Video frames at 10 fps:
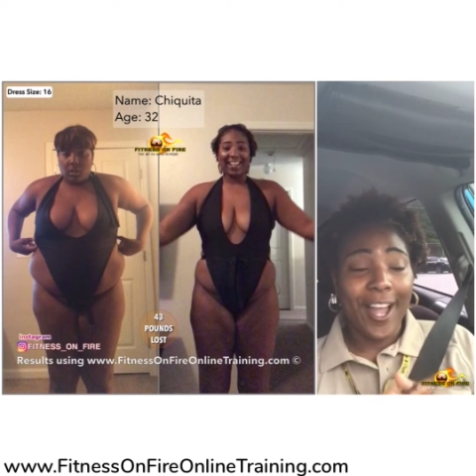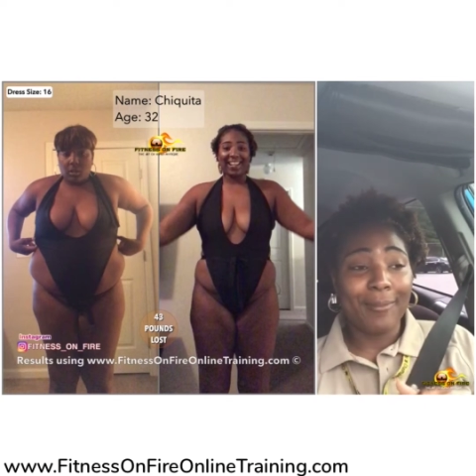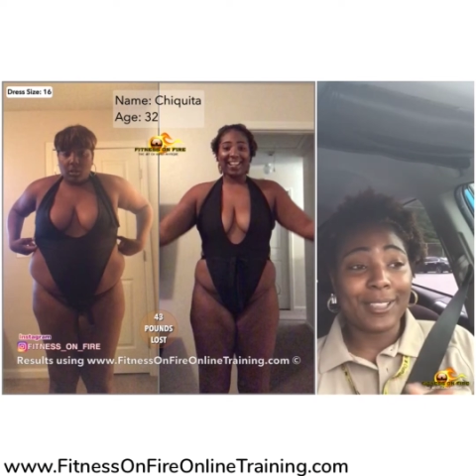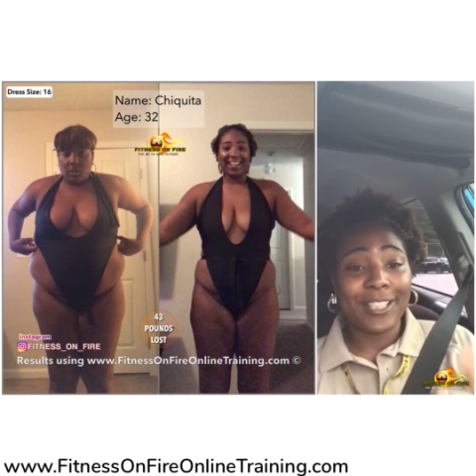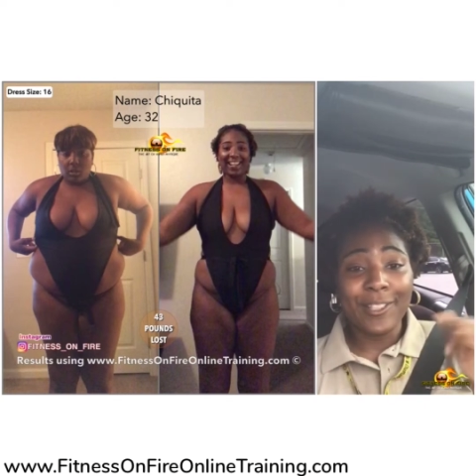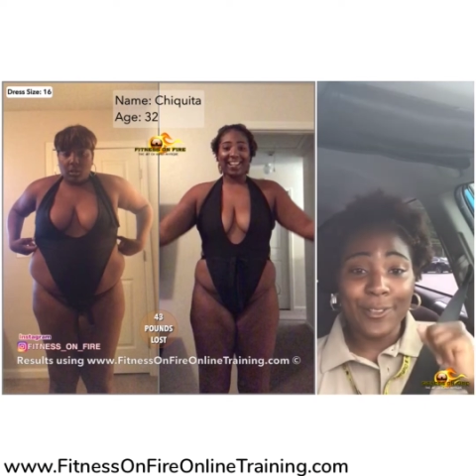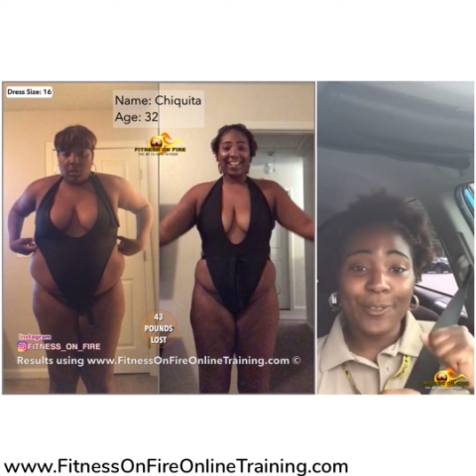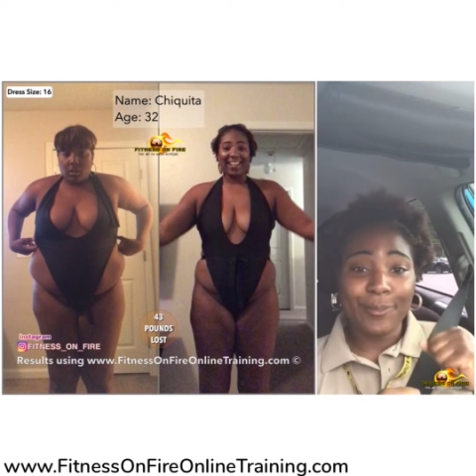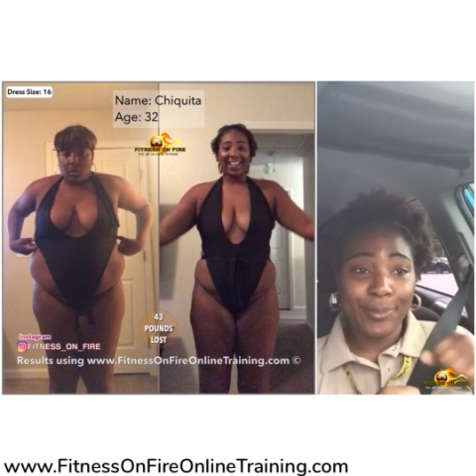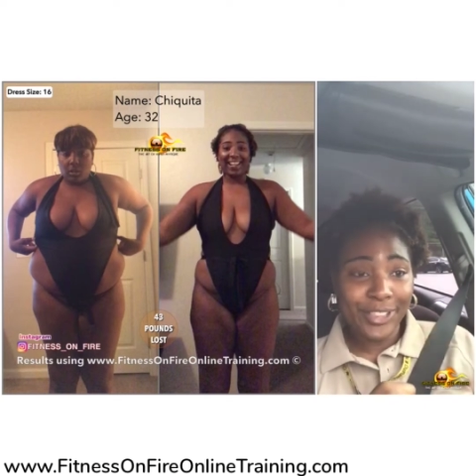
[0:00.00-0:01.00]
I'm
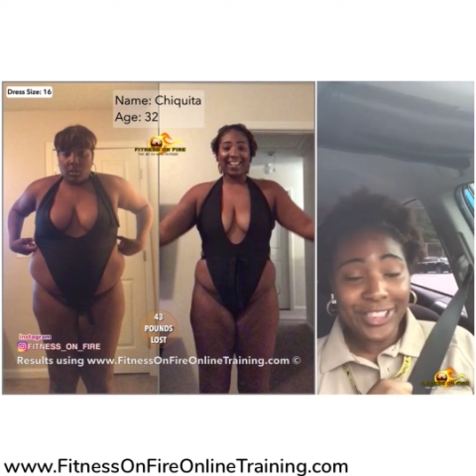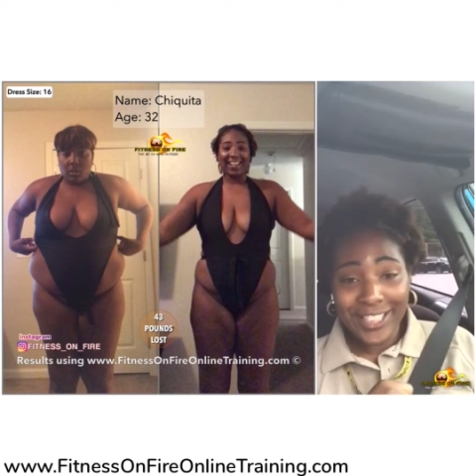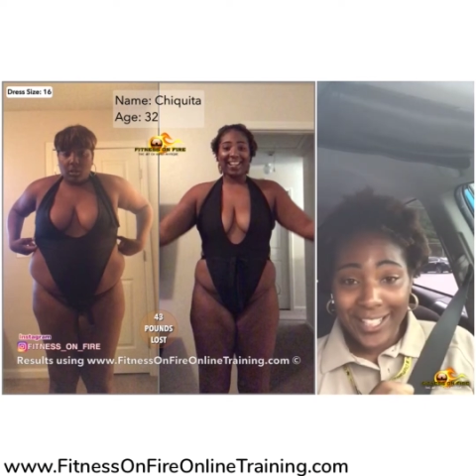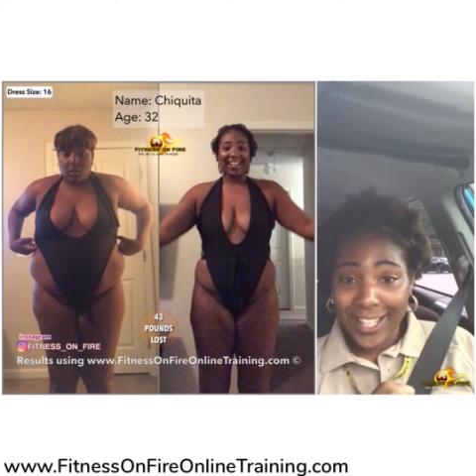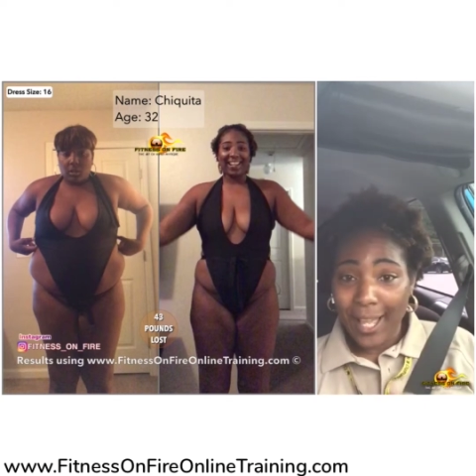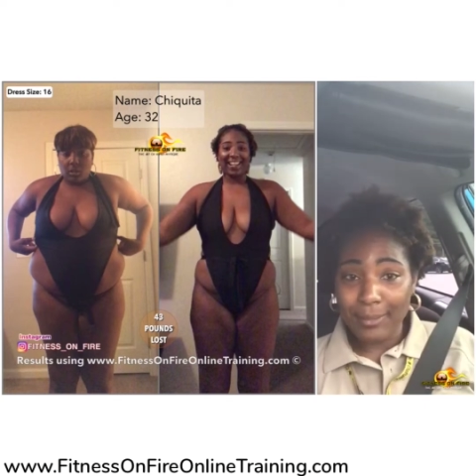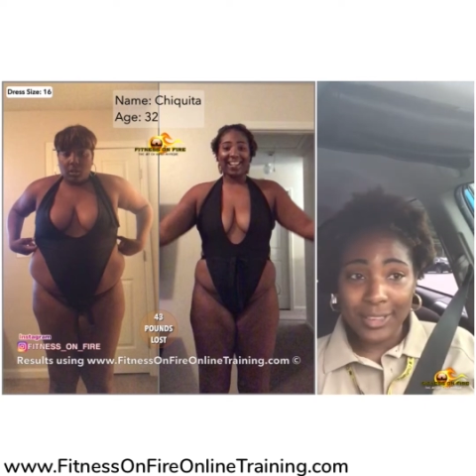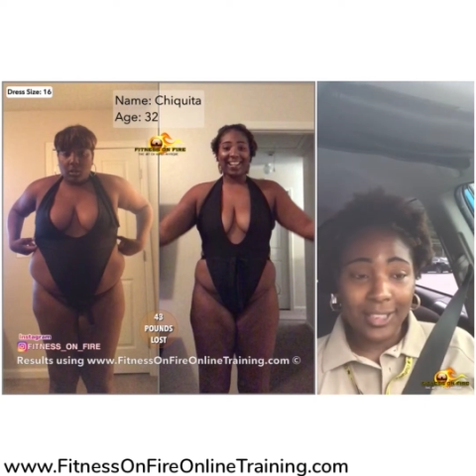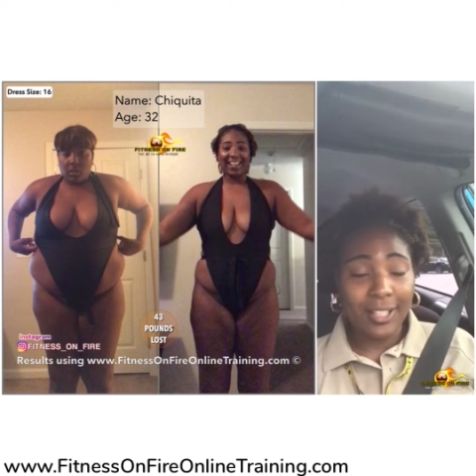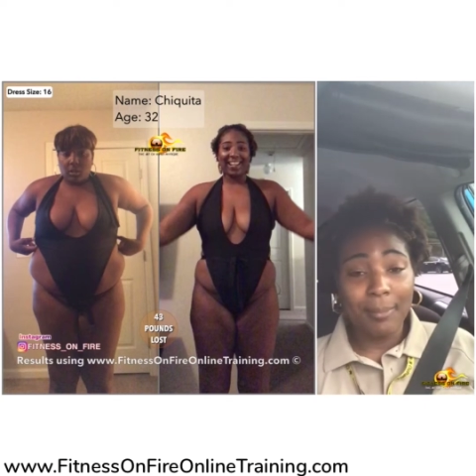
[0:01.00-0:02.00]
still pushing it. I'm
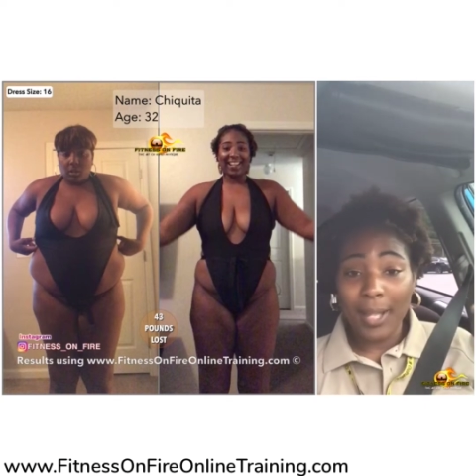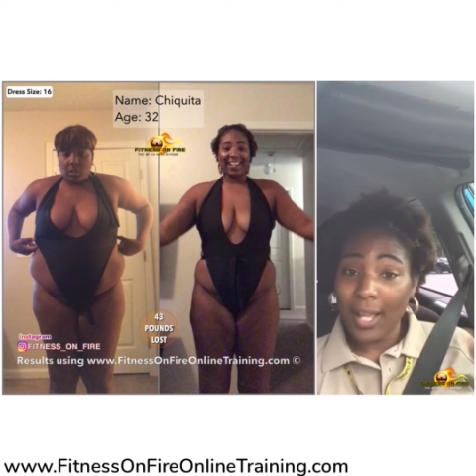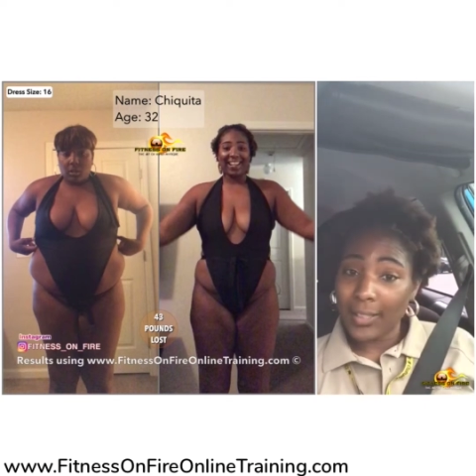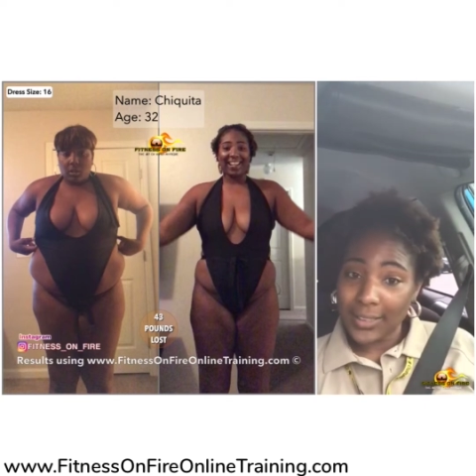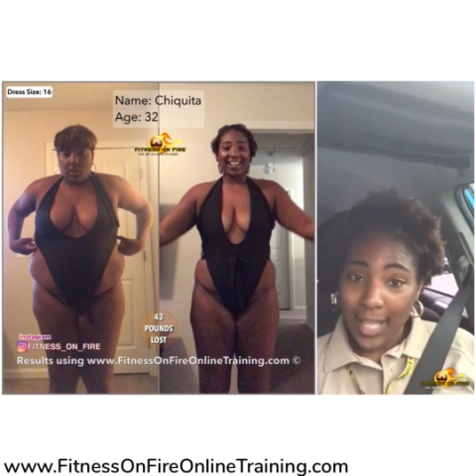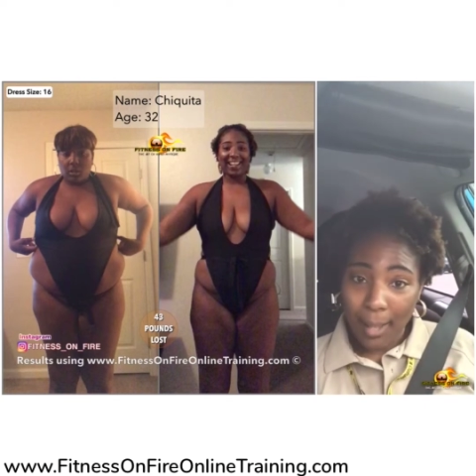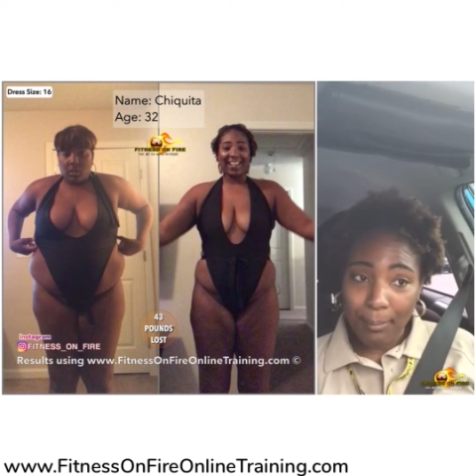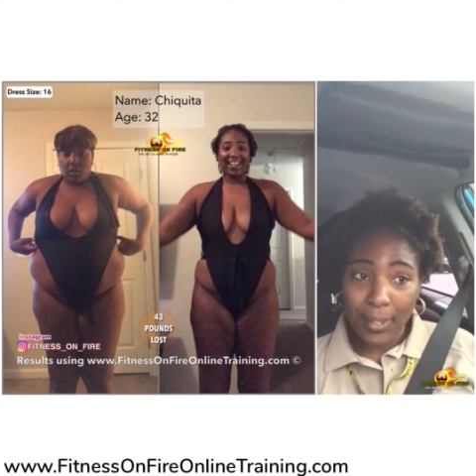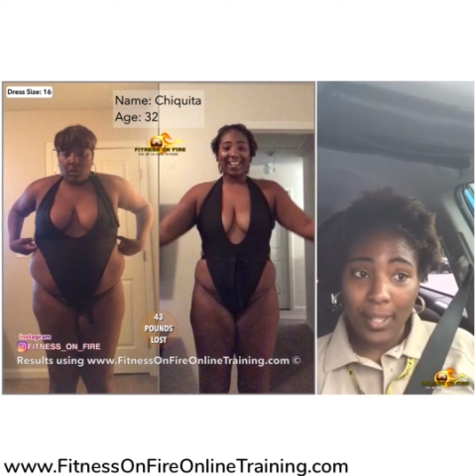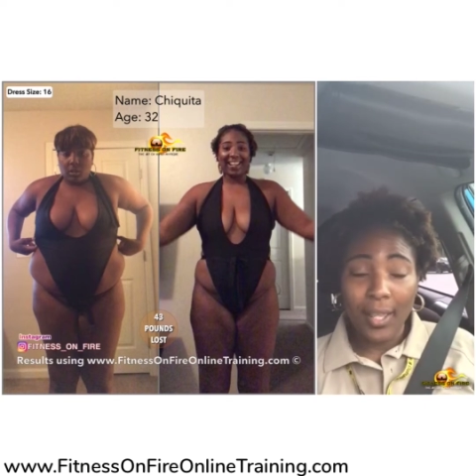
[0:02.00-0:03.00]
still I'm not
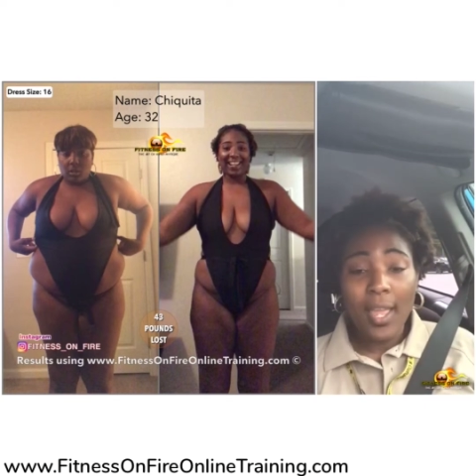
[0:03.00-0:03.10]
stopping.